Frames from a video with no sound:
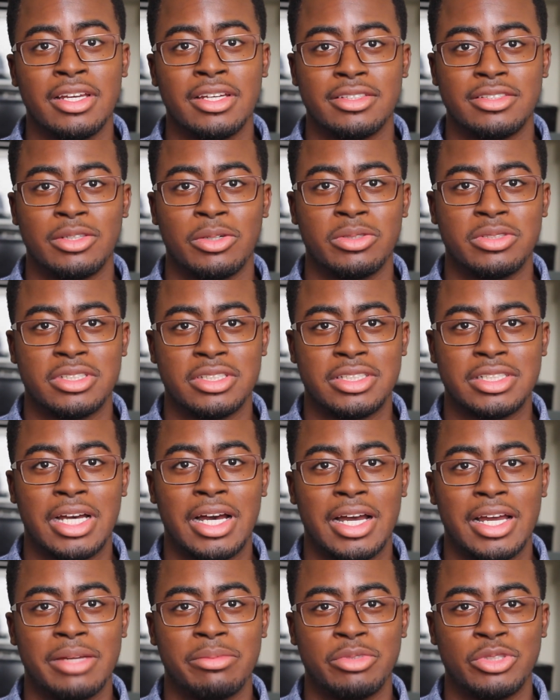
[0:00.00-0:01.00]
So it's a
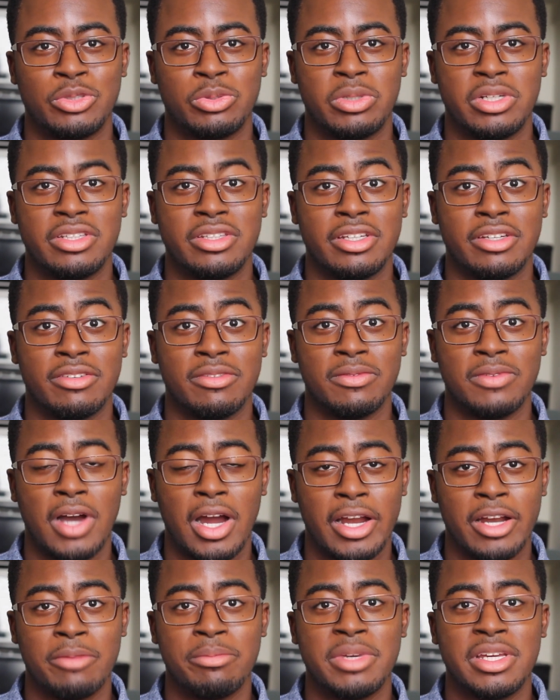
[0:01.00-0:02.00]
tie between the
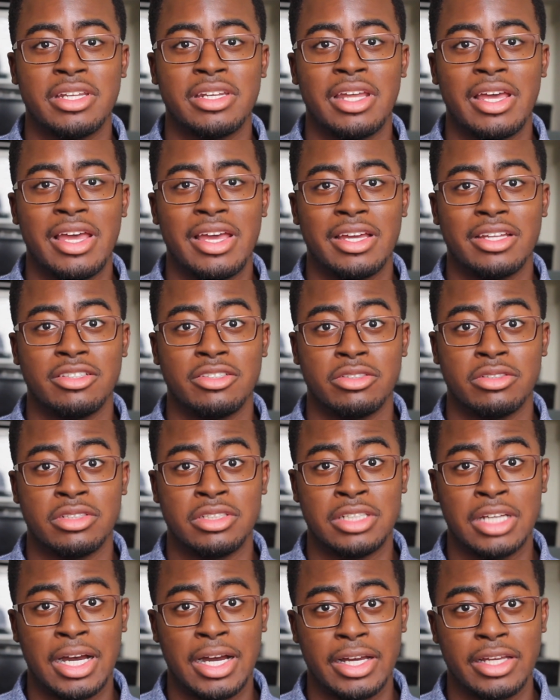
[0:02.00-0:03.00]
environment and your
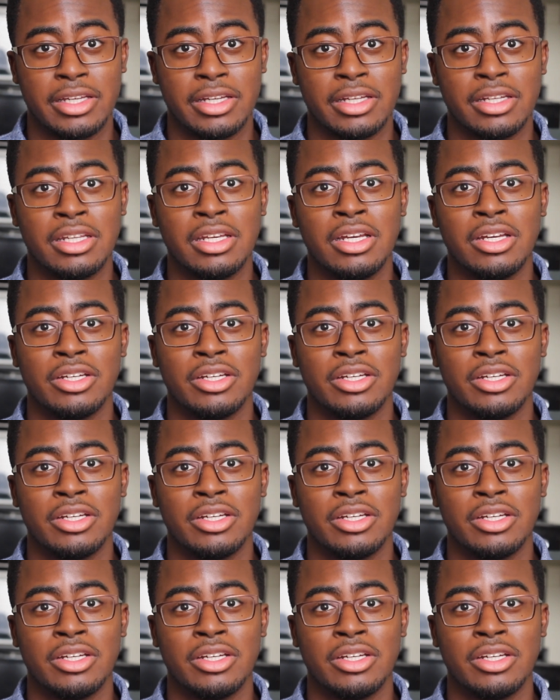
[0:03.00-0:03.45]
diet.